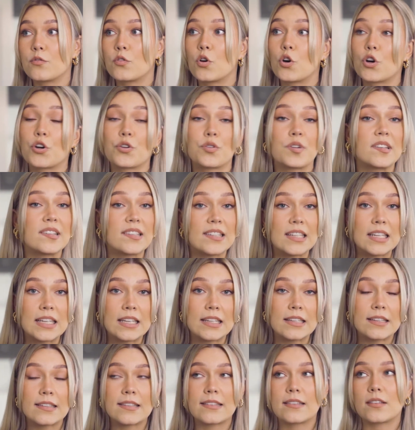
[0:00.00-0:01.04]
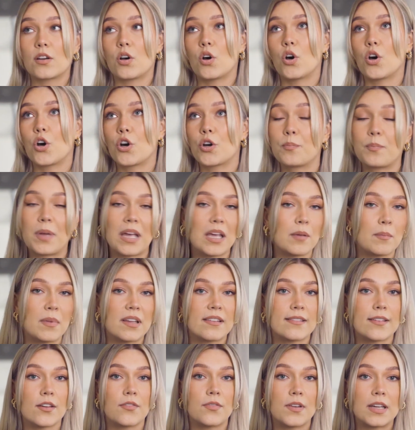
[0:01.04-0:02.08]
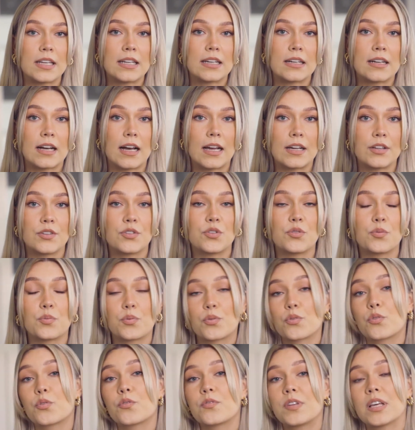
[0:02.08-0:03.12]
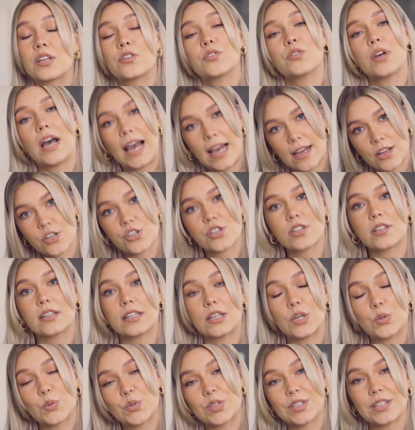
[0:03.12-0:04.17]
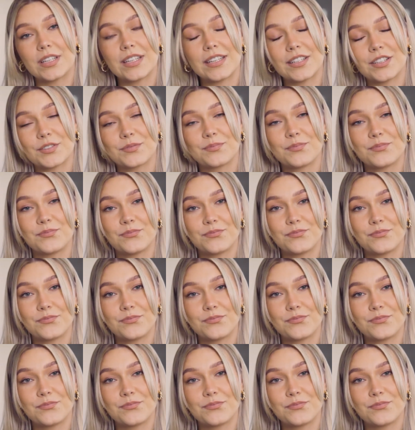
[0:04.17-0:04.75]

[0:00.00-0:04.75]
for receipts or payments of any kind to prove that you actually own the gear.